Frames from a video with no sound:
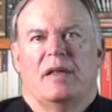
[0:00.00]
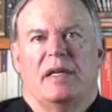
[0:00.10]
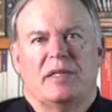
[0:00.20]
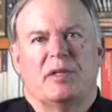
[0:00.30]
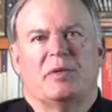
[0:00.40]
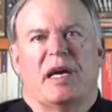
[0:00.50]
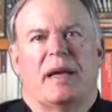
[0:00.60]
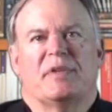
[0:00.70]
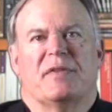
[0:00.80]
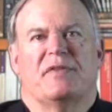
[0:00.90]
These two
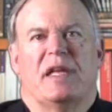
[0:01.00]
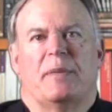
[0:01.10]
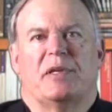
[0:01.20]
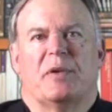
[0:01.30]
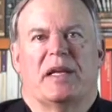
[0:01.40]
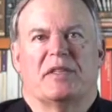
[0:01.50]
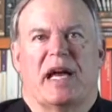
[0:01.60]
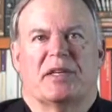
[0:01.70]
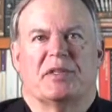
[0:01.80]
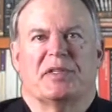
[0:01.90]
types of debit
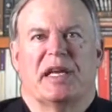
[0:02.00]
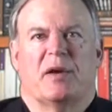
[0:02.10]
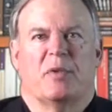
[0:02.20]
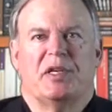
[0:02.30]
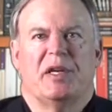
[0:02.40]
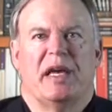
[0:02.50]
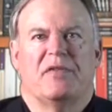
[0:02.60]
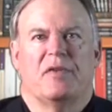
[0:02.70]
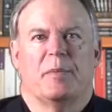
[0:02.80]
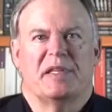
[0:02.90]
transactions can
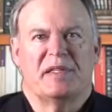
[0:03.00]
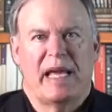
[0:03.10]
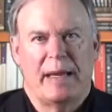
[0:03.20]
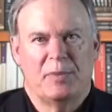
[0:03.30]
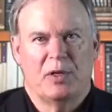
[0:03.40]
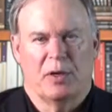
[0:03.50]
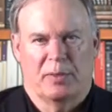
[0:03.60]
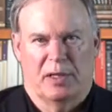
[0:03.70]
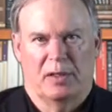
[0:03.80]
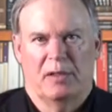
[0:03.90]
originate from the same
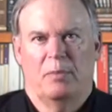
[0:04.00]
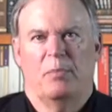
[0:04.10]
terminal,